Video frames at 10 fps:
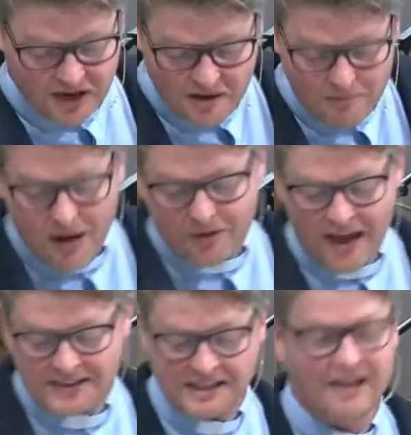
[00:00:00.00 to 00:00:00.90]
Martha
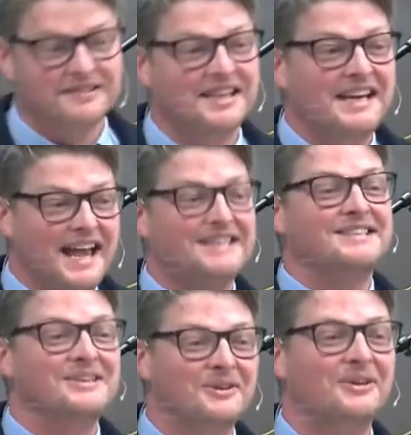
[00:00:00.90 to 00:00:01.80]
has the answer. Yes,
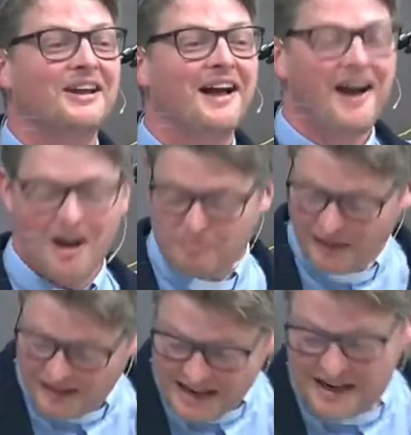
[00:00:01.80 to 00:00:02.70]
Lord, I
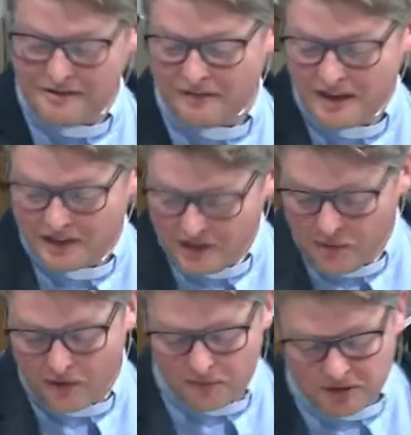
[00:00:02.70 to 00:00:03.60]
believe you
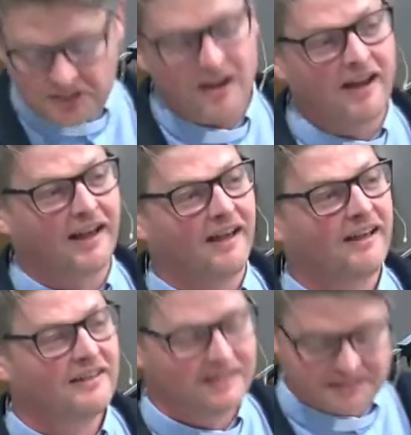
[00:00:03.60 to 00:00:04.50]
are the Messiah,
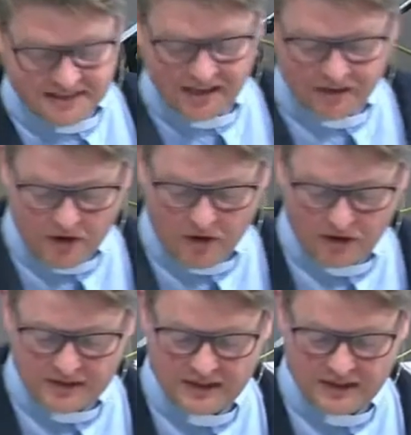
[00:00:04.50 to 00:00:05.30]
the Son of God,